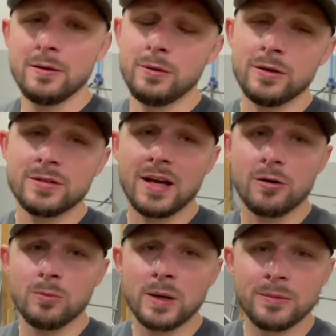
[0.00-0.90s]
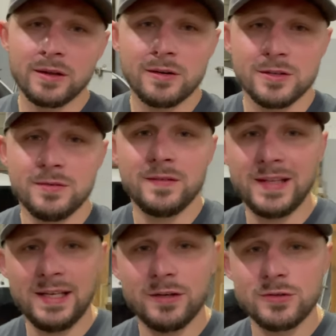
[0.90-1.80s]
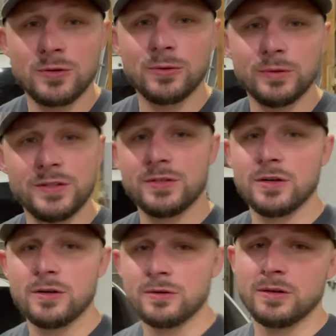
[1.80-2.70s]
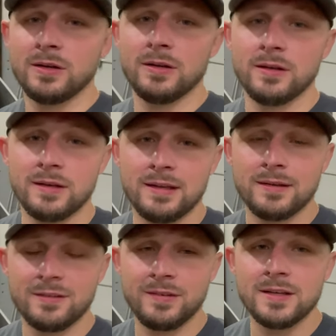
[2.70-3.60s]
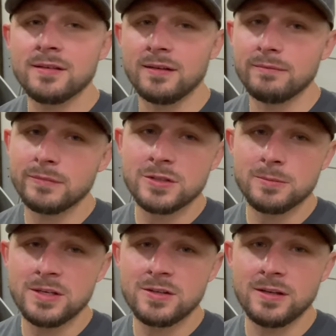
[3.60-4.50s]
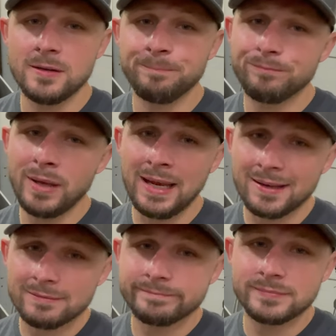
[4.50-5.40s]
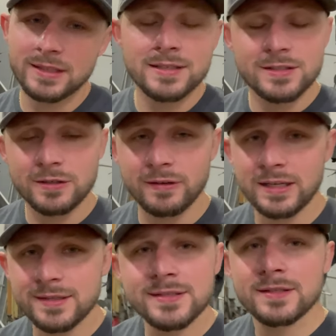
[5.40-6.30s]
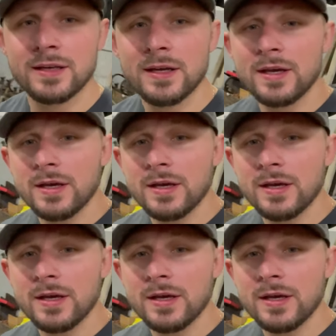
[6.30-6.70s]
We also got to remember the car is 15 years old, so, and let's face it, Mitsubishi paint isn't the greatest.